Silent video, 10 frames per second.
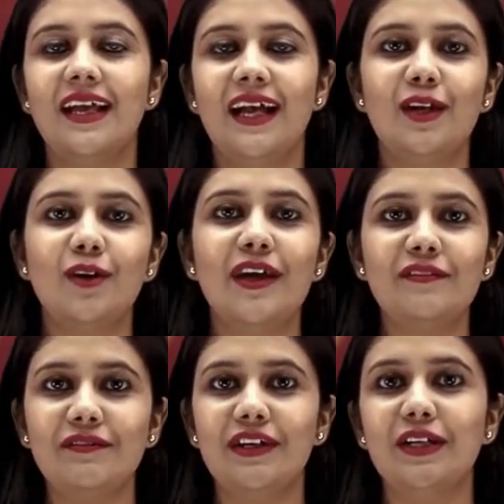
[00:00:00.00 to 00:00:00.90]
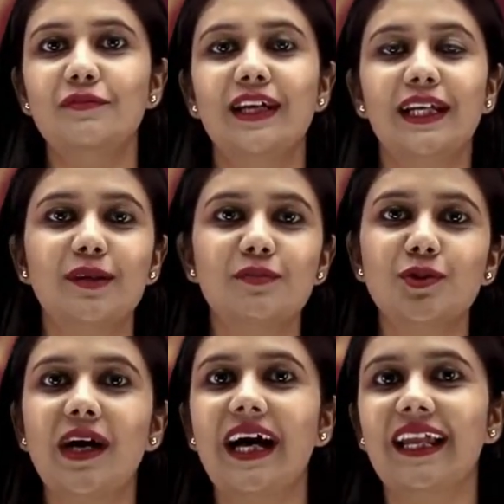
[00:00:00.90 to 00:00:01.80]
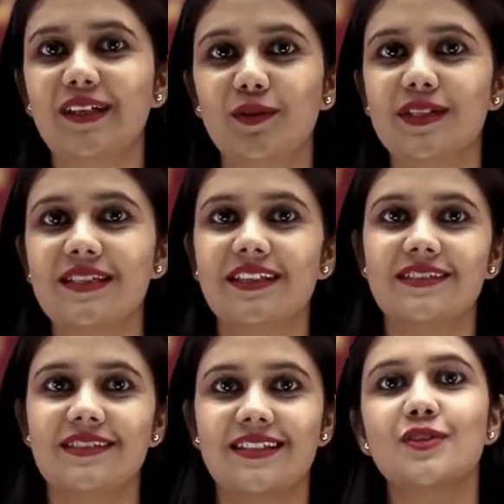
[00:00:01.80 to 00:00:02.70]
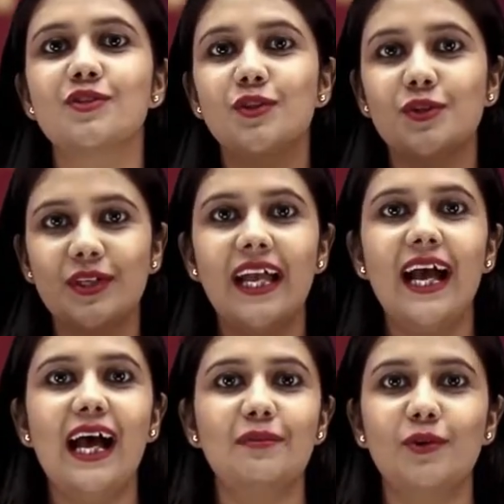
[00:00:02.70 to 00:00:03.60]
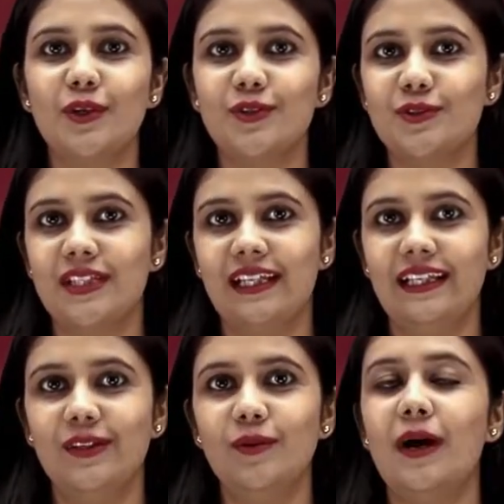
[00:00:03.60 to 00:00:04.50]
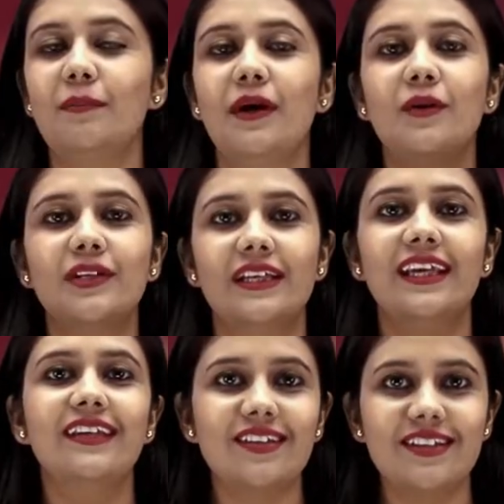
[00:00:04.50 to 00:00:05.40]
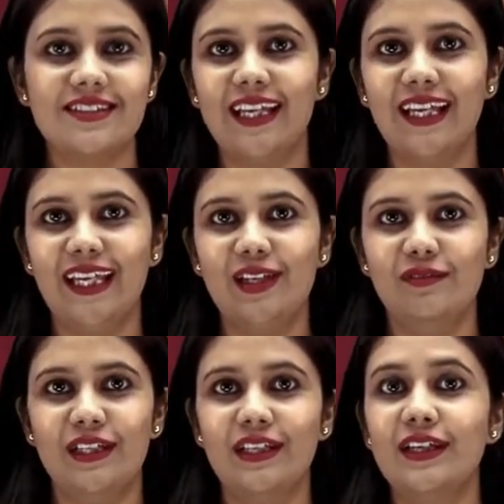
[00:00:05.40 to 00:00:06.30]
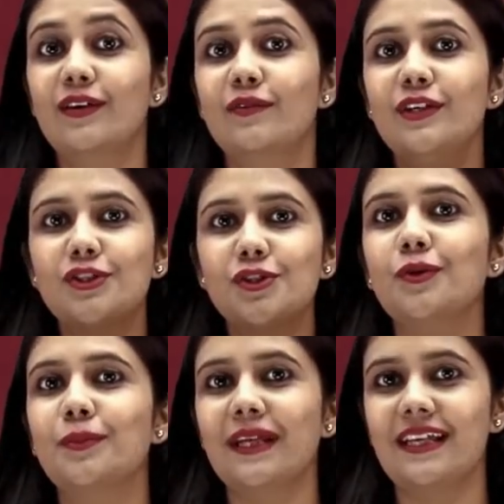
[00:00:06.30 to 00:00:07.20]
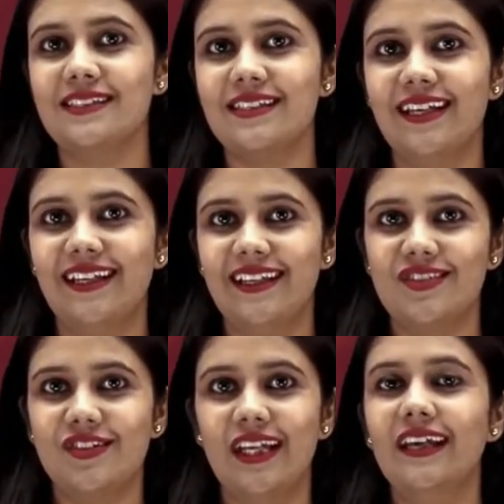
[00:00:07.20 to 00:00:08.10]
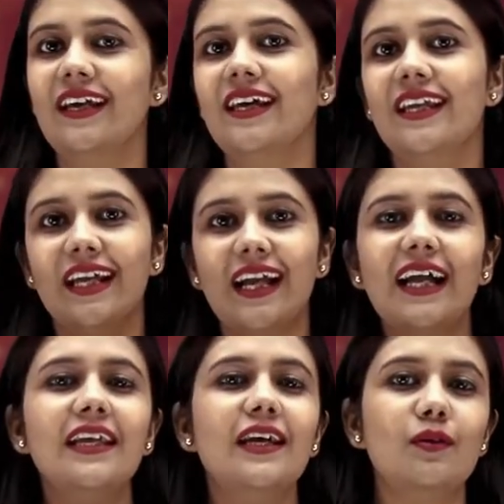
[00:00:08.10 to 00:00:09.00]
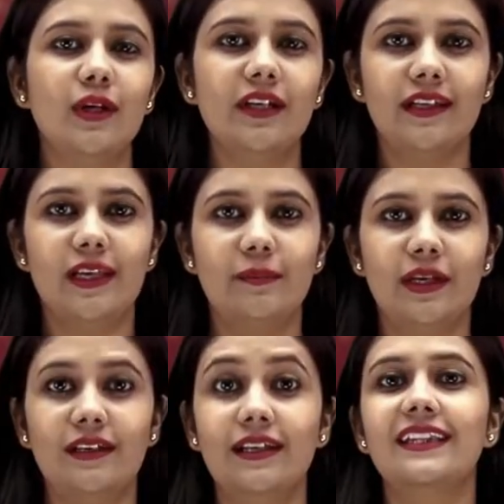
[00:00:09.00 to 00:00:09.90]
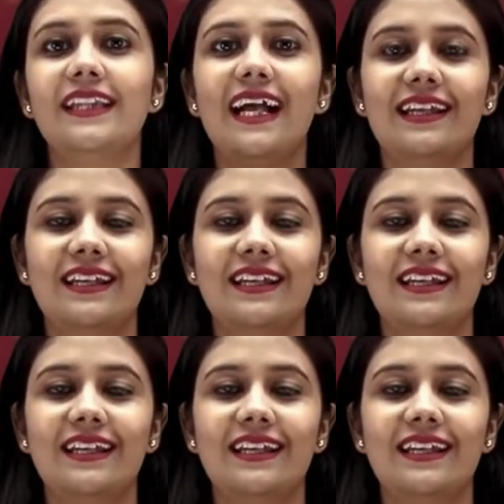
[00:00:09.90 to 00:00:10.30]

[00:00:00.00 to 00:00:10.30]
Hello everyone, welcome to Allen Overseas. So today I am going to tell you about an interesting event which took place in history regarding a wonder chemical, that